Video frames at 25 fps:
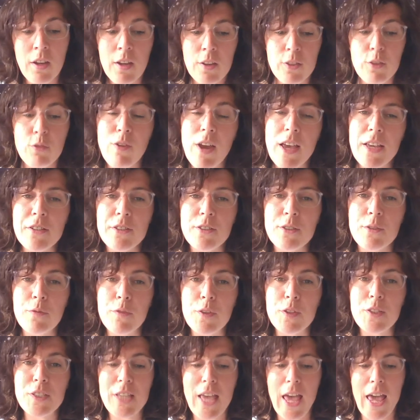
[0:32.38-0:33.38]
The rest of
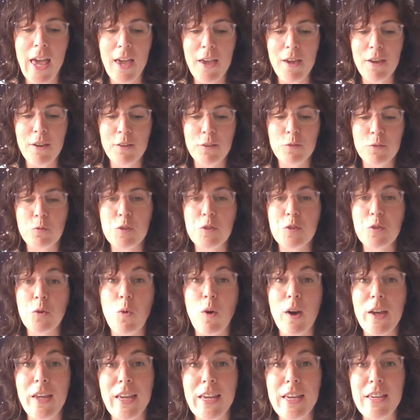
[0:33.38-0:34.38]
the day was
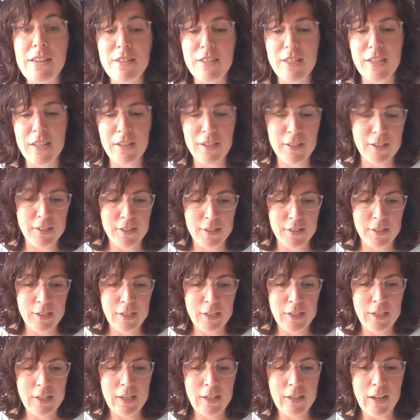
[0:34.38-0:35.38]
quite easy.
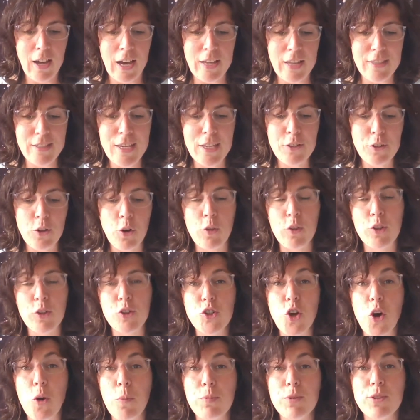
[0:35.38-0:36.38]
I did all the
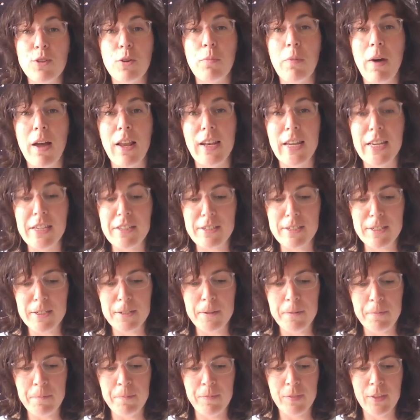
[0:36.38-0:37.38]
jobs on my list
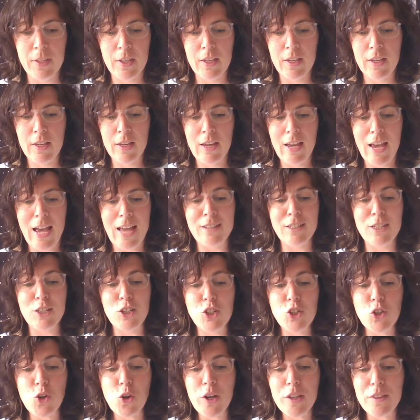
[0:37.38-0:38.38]
and
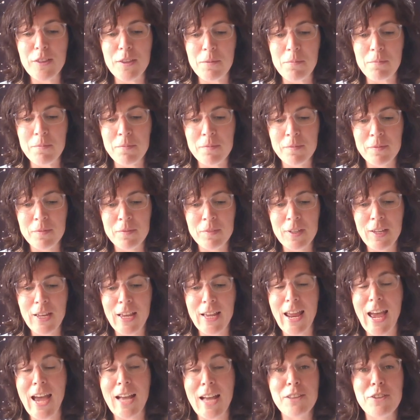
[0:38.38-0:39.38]
enjoyed them
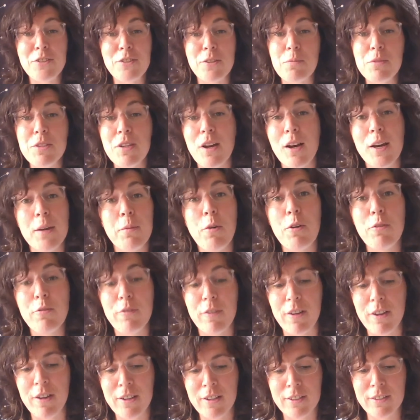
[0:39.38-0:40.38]
and had some time
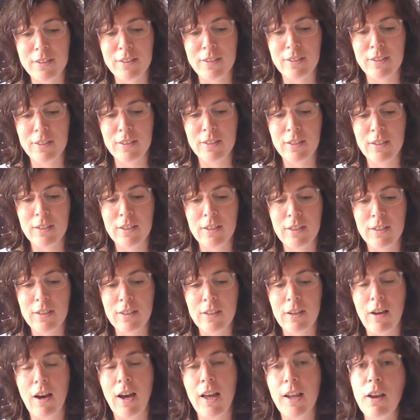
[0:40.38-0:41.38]
over.
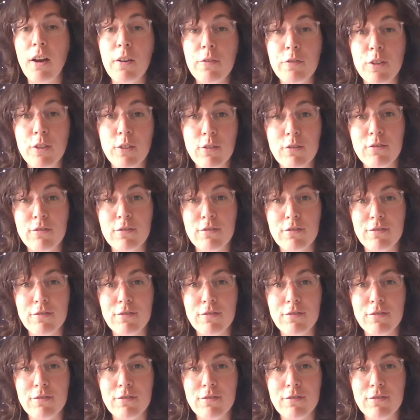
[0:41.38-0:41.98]
I love you.